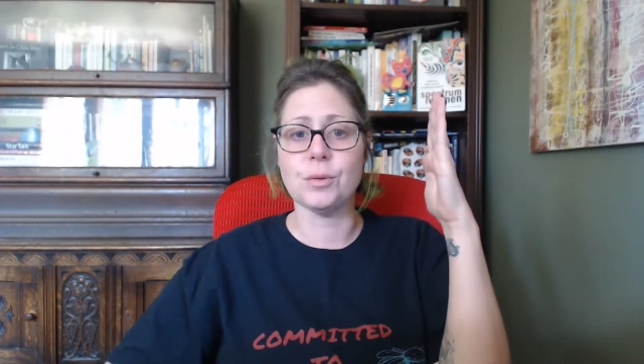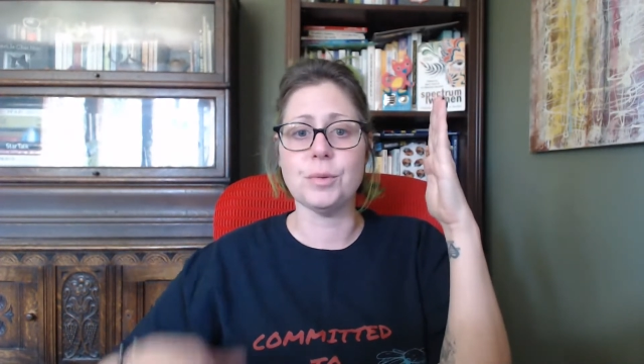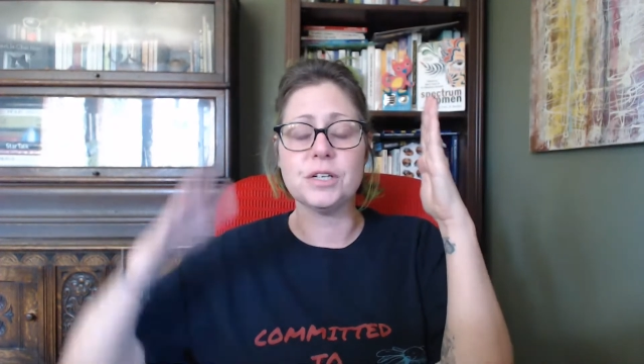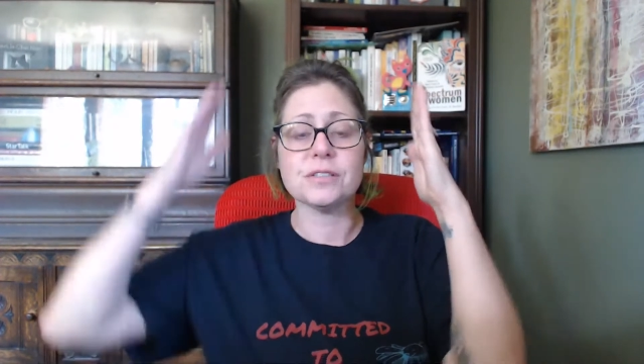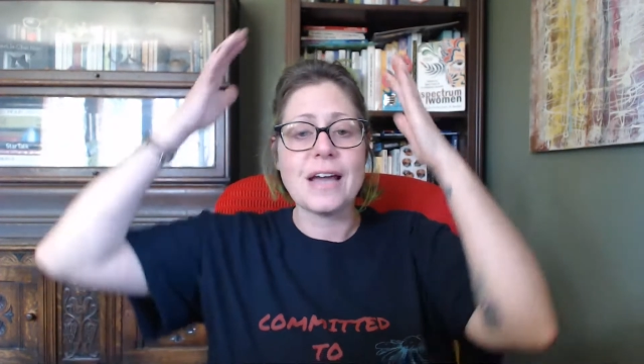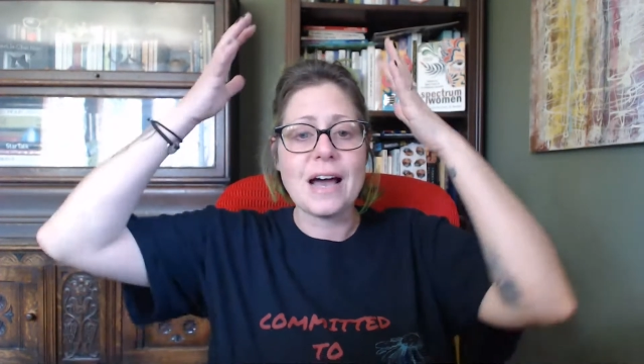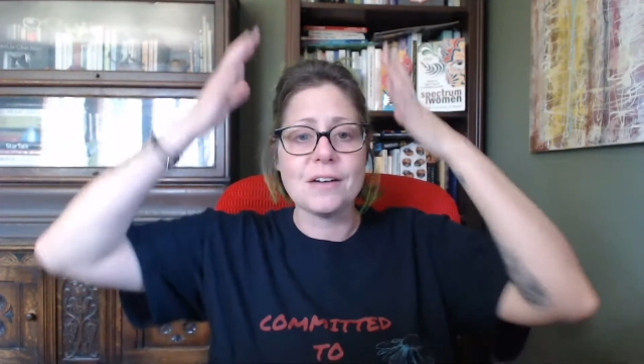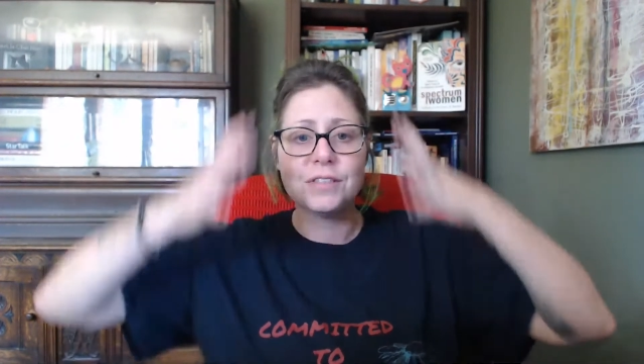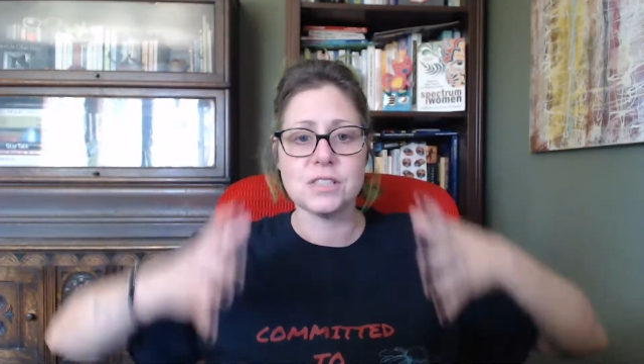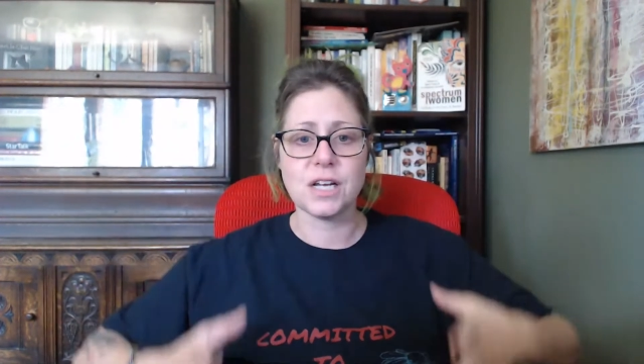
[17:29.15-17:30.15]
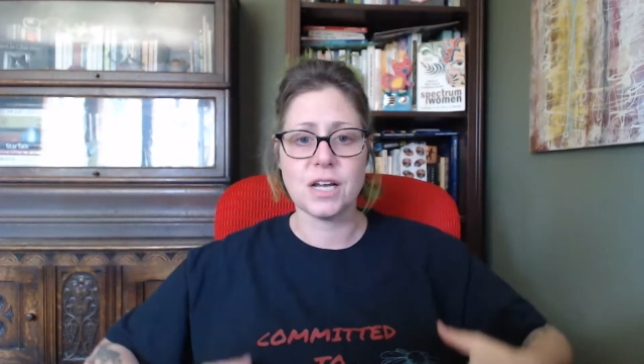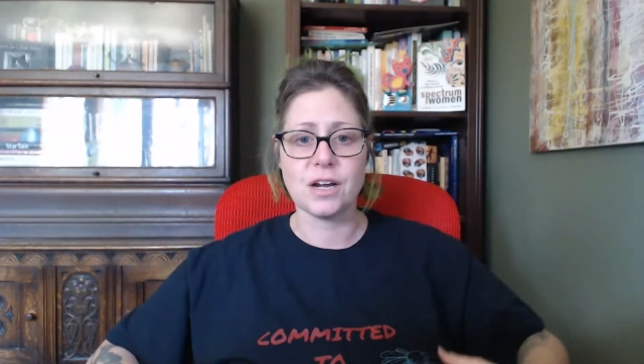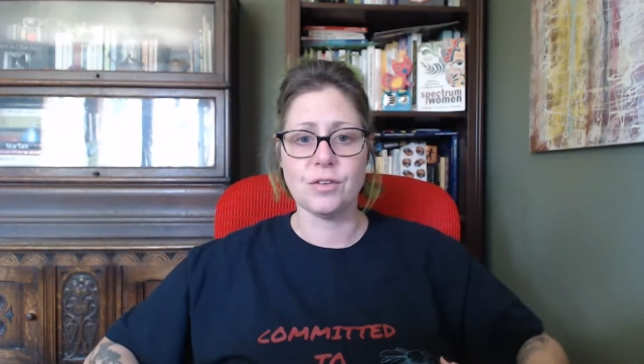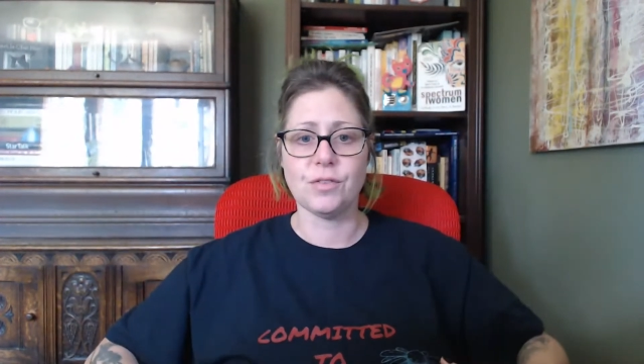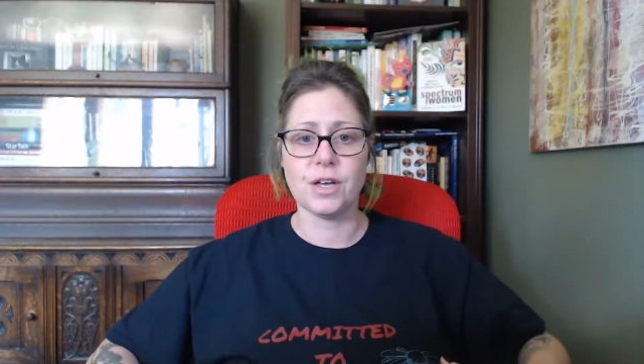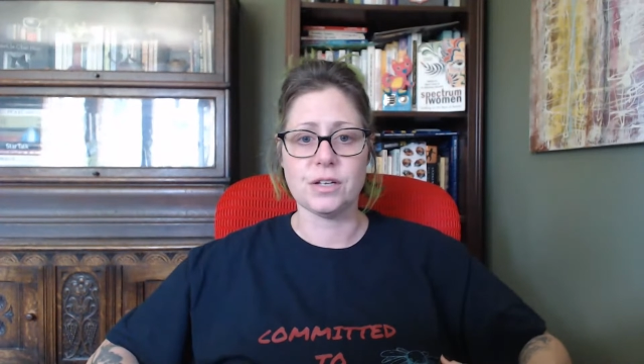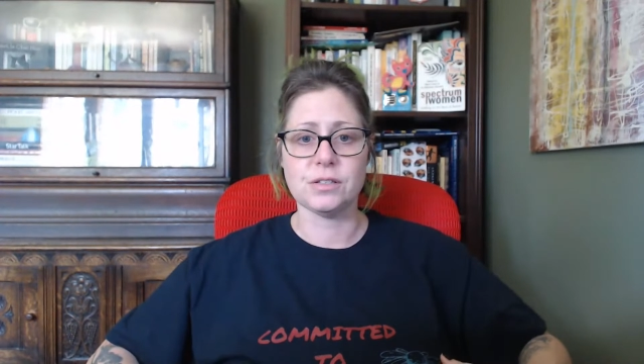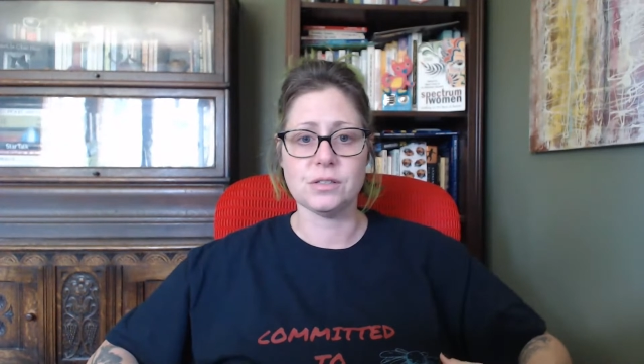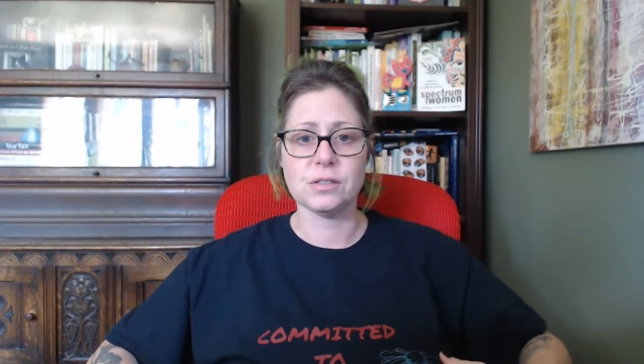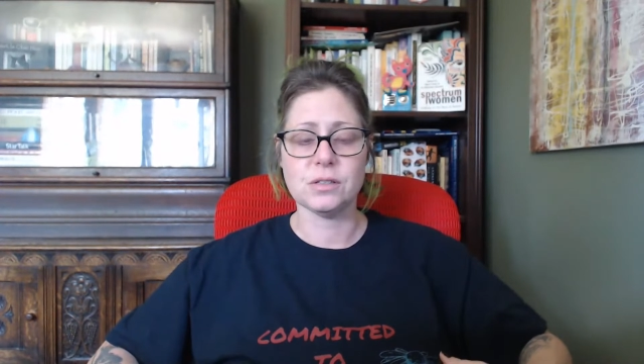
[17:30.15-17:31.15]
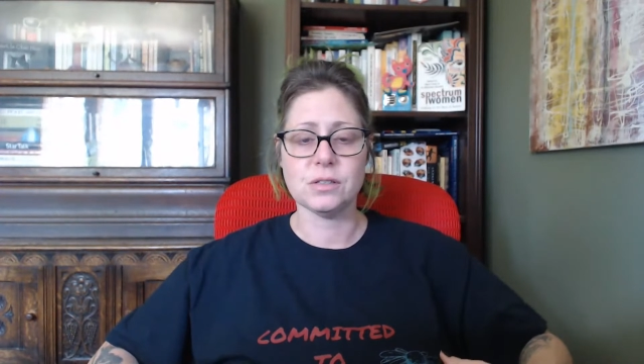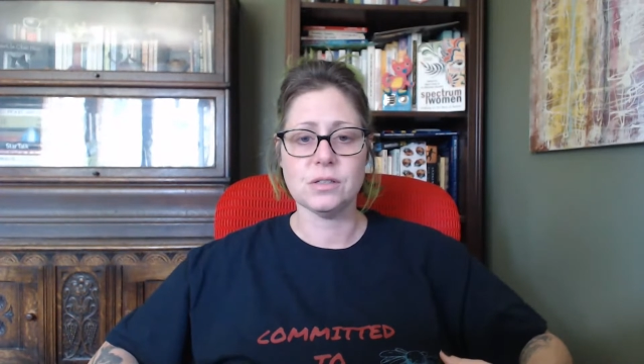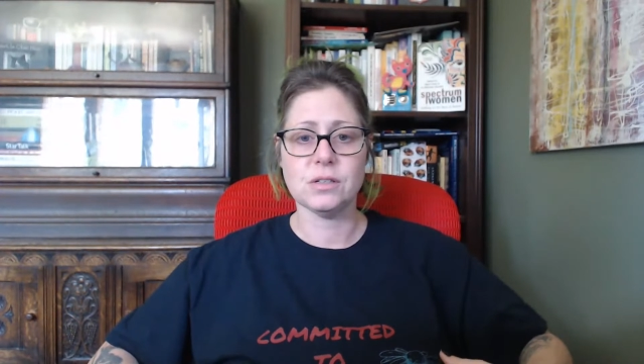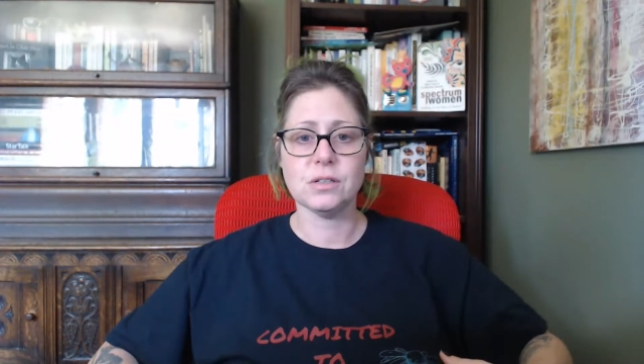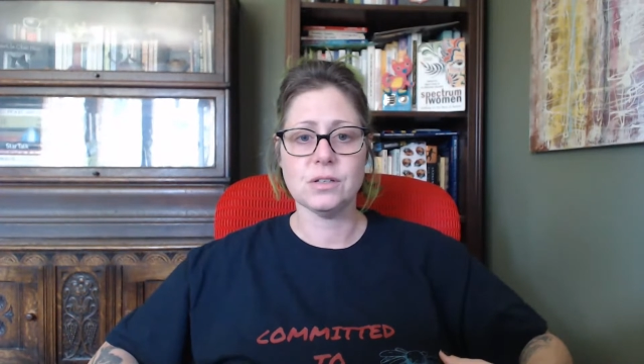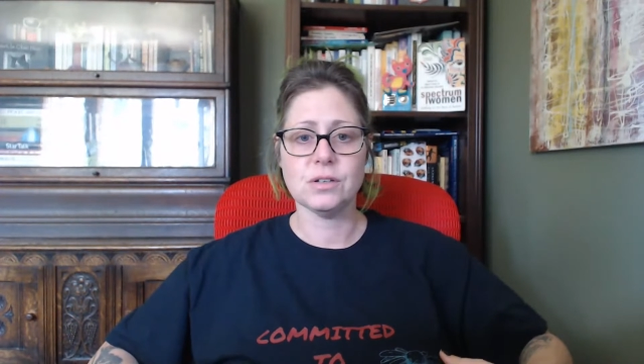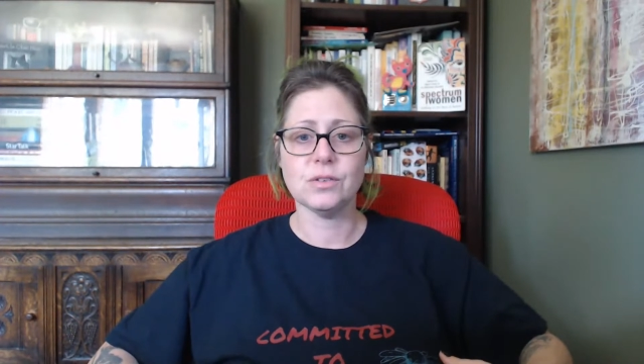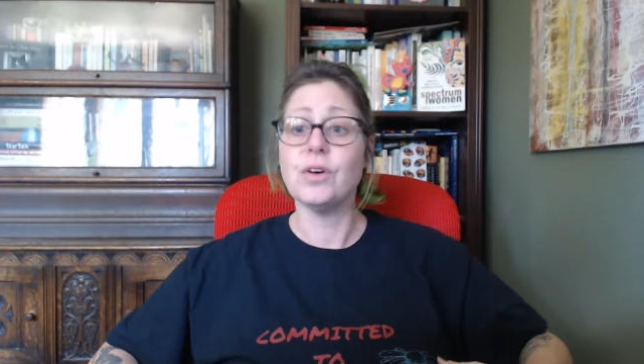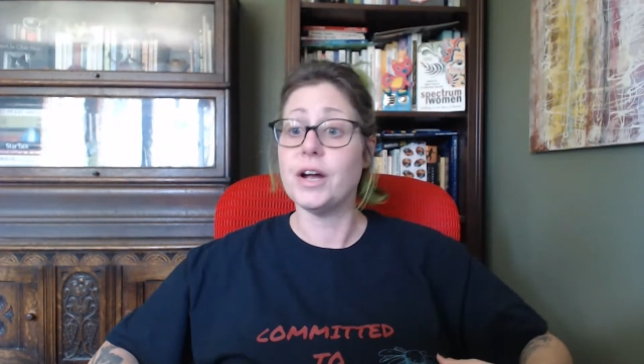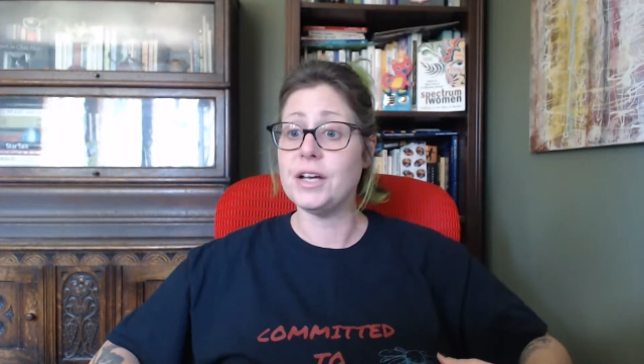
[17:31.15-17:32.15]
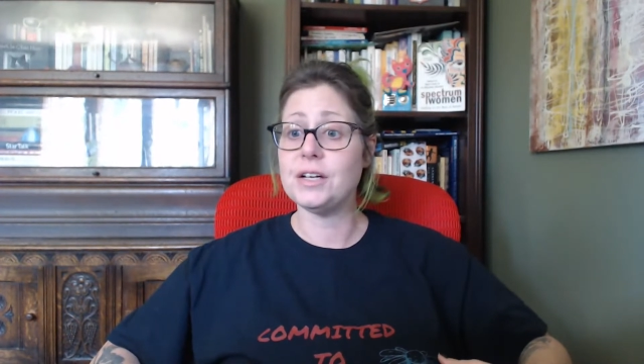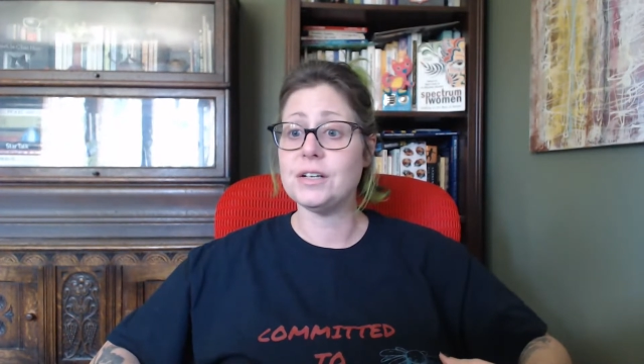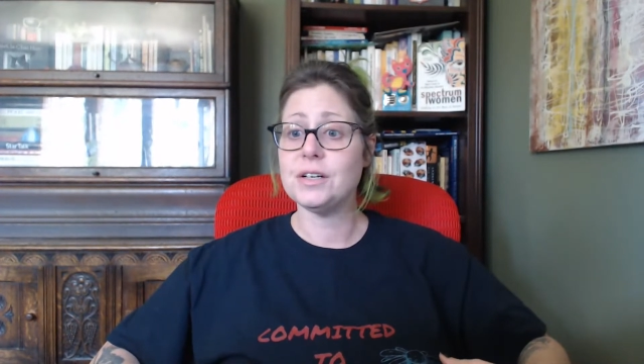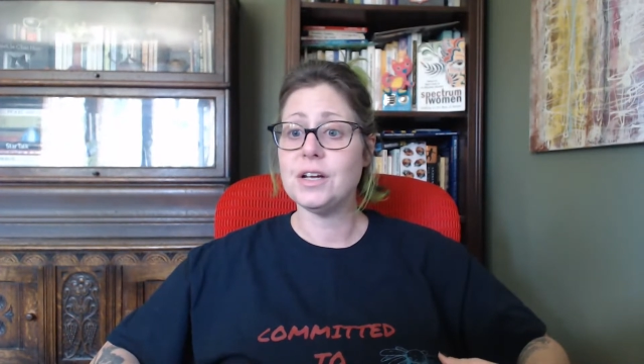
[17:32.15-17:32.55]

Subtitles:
because I have to take care of this, right?